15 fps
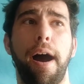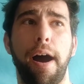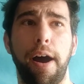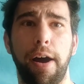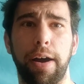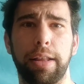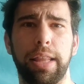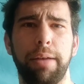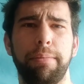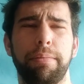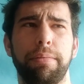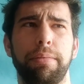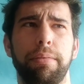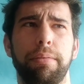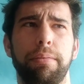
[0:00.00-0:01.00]
All right,
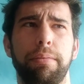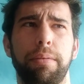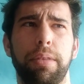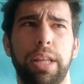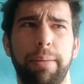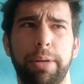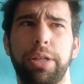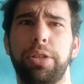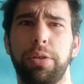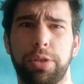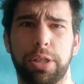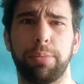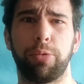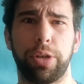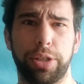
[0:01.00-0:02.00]
let me do
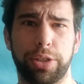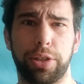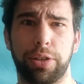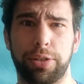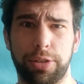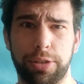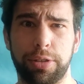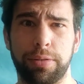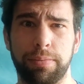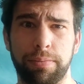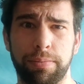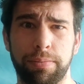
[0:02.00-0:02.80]
some research.